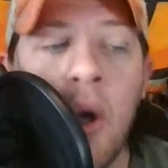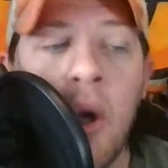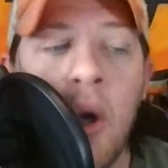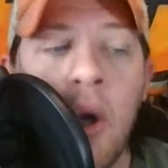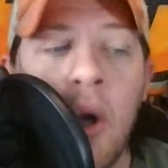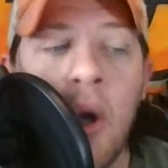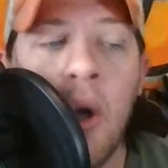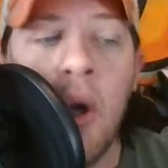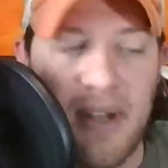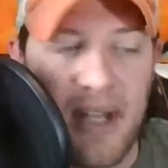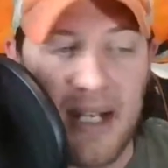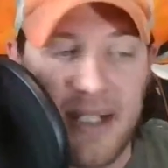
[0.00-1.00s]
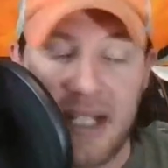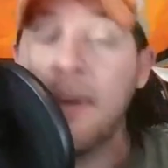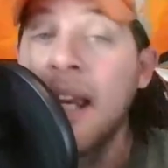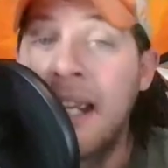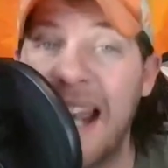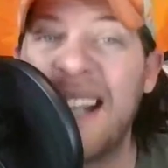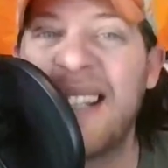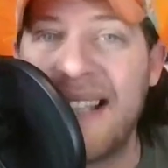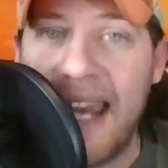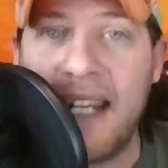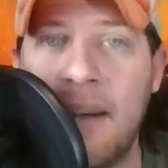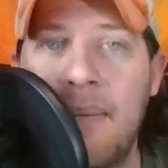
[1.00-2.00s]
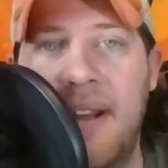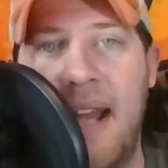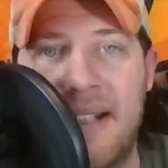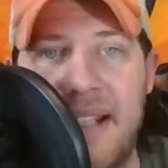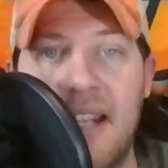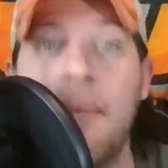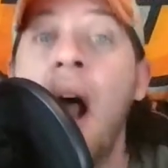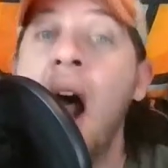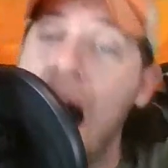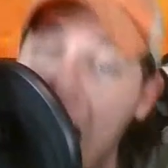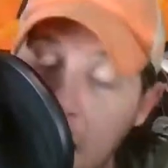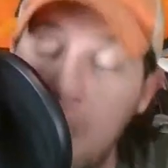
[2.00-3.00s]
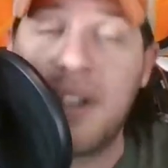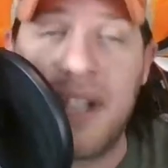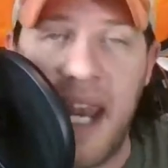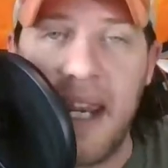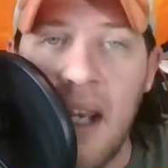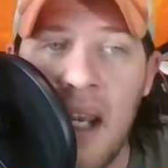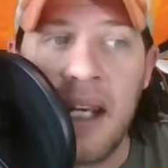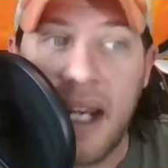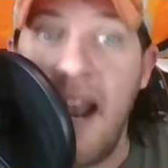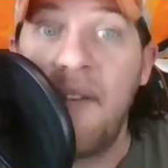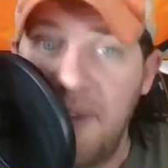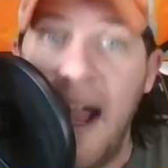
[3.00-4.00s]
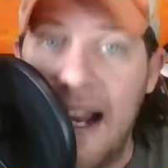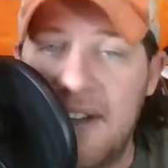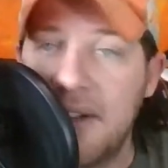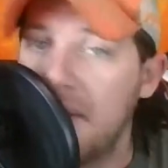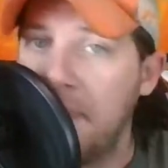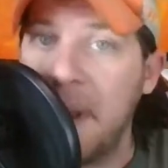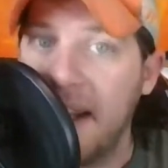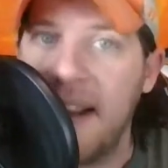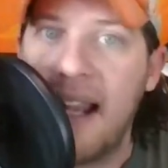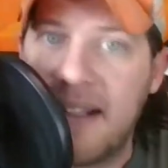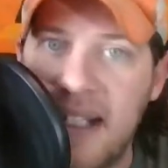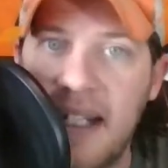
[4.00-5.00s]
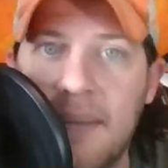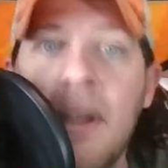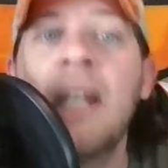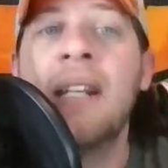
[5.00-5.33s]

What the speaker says: TCU can be that team. K-State can be that team. Iowa State can have flashes of being that team.